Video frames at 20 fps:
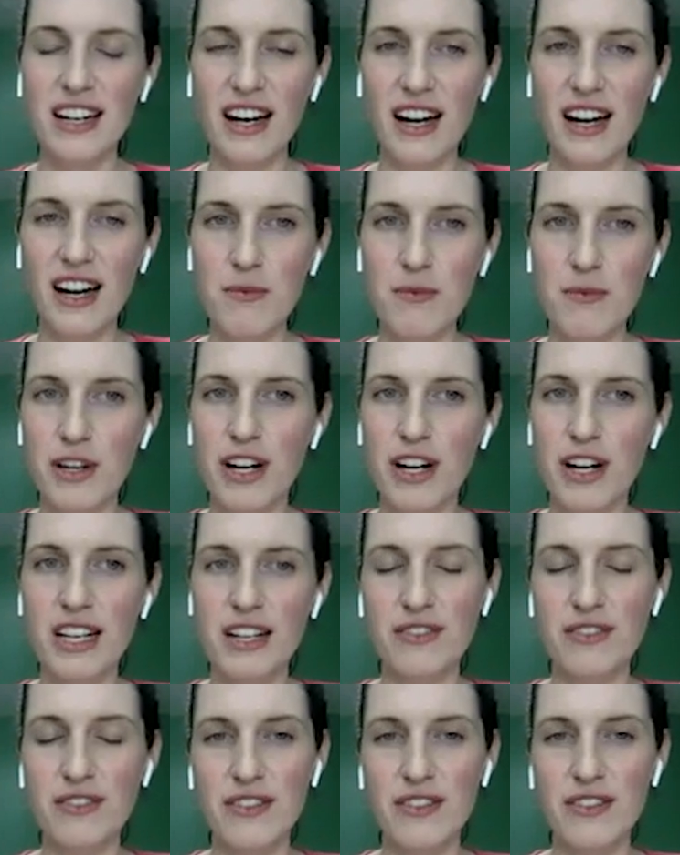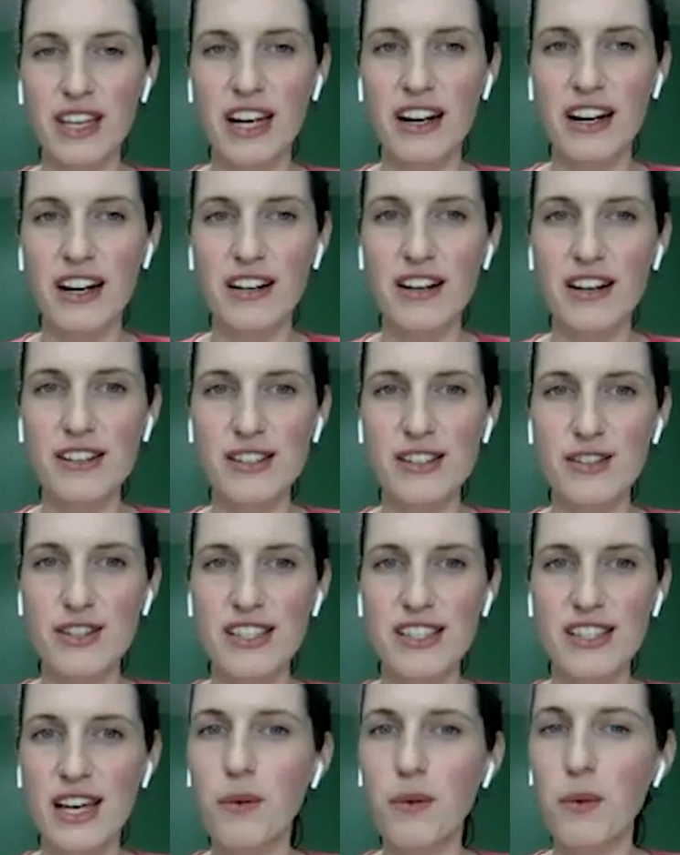their end of life care, and also
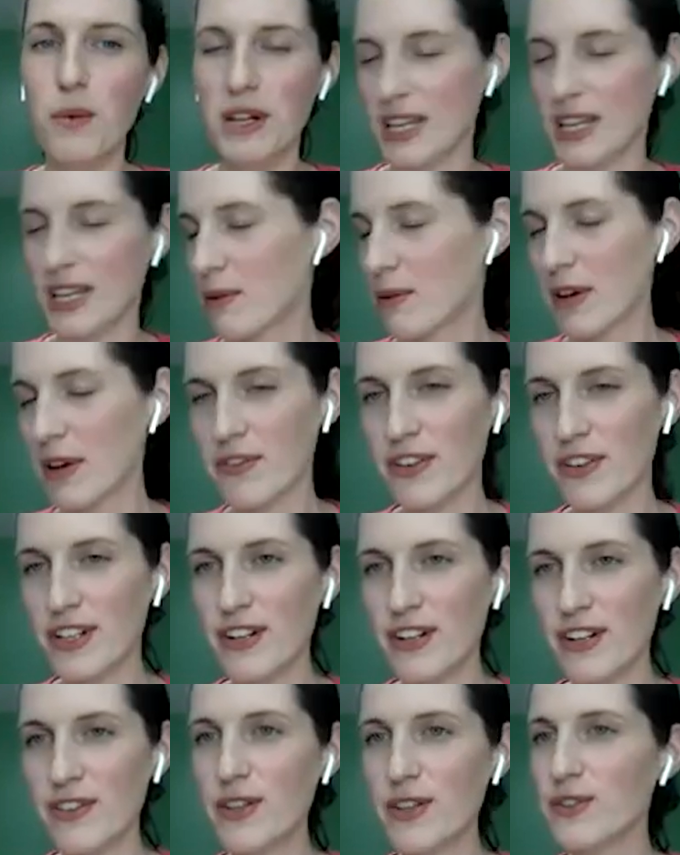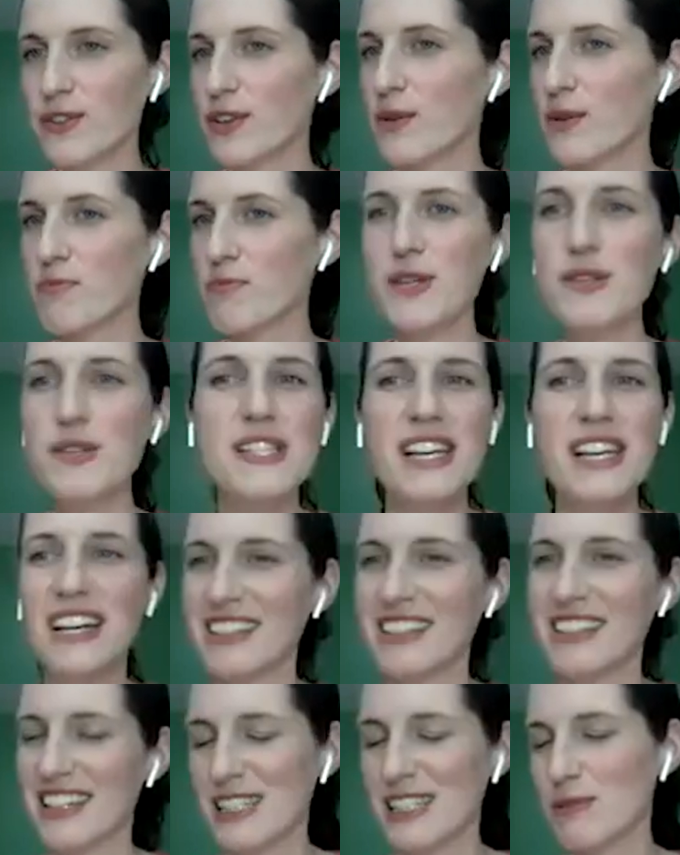just like what they would want for their funeral,
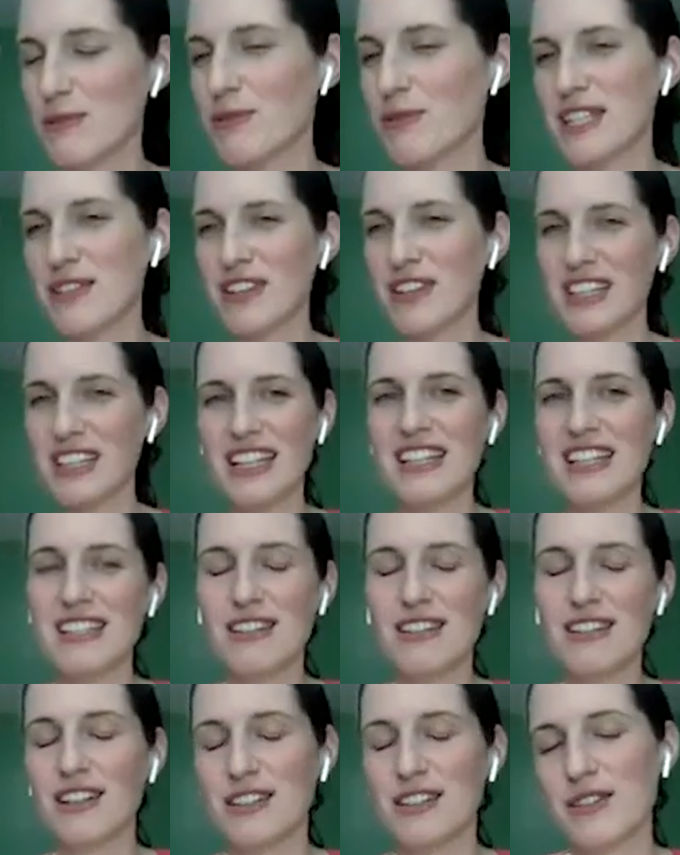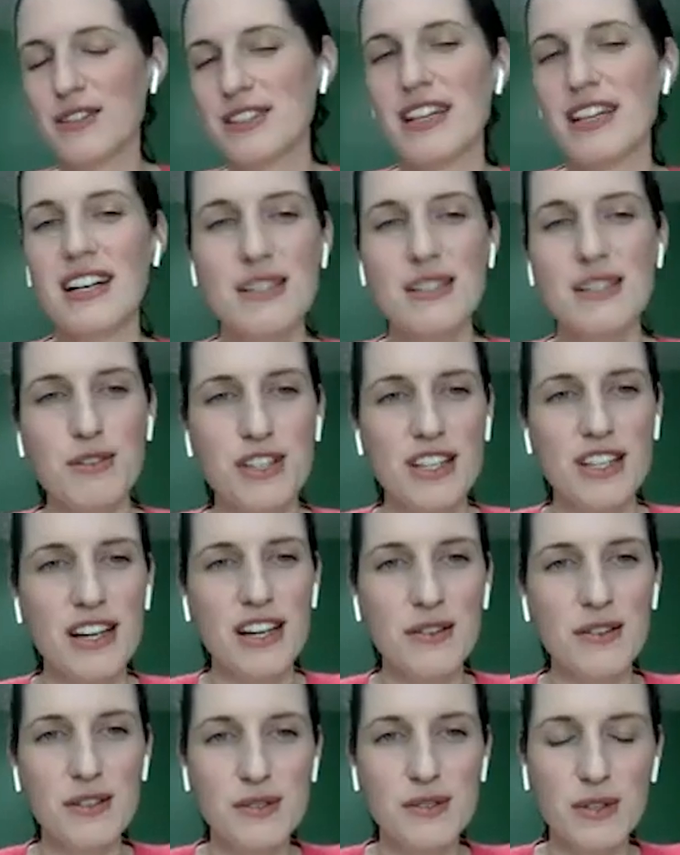music, like specific things along those lines, which I
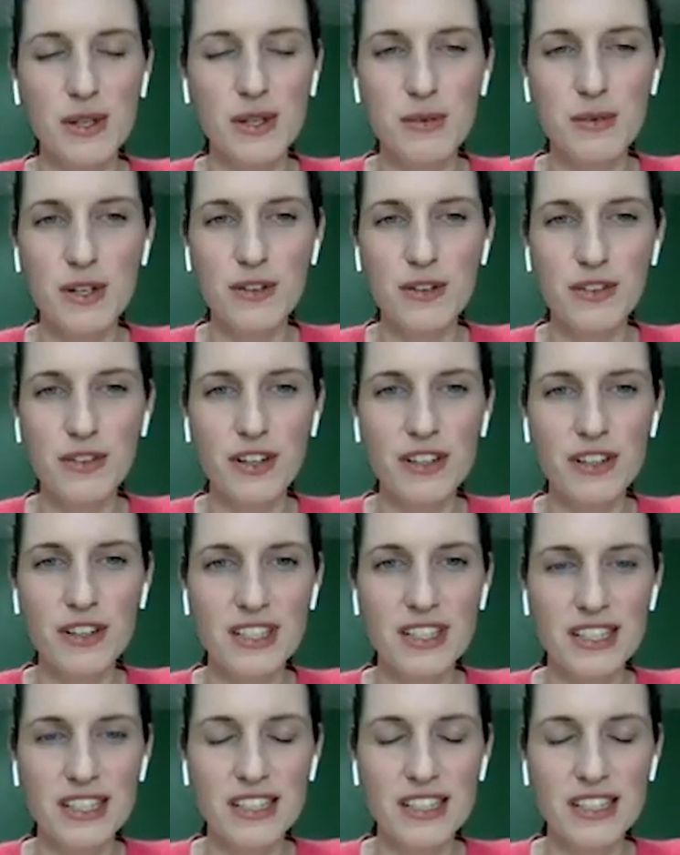thought was really beautiful.